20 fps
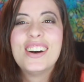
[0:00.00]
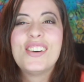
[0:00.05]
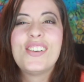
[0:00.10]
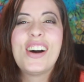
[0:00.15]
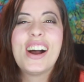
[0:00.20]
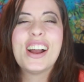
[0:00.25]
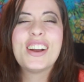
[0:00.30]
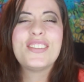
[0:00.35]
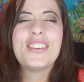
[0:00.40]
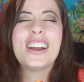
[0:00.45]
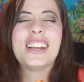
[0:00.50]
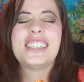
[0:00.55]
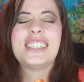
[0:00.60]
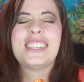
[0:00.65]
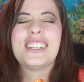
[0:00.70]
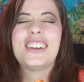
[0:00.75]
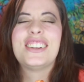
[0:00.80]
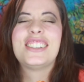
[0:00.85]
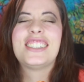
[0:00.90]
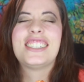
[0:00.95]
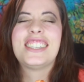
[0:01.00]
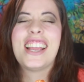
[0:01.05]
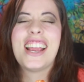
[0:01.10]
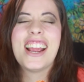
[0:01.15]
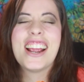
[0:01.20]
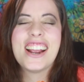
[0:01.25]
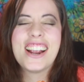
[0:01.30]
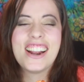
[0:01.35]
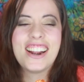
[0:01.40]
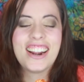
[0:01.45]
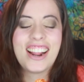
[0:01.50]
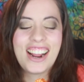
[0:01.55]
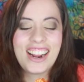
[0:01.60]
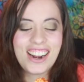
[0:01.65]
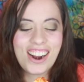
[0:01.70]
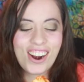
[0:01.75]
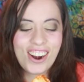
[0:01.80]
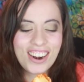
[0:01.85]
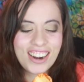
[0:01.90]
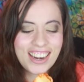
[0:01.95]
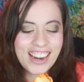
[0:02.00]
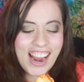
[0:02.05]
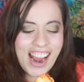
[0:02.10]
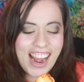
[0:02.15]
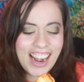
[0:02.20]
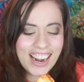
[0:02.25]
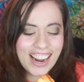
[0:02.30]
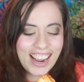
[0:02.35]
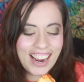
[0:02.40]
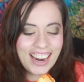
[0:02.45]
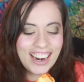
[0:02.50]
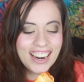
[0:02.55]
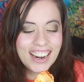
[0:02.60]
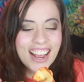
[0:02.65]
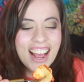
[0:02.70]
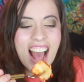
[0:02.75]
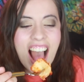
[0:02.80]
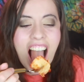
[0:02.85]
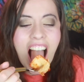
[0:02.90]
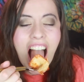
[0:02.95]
Why am I so scared? I already ate it.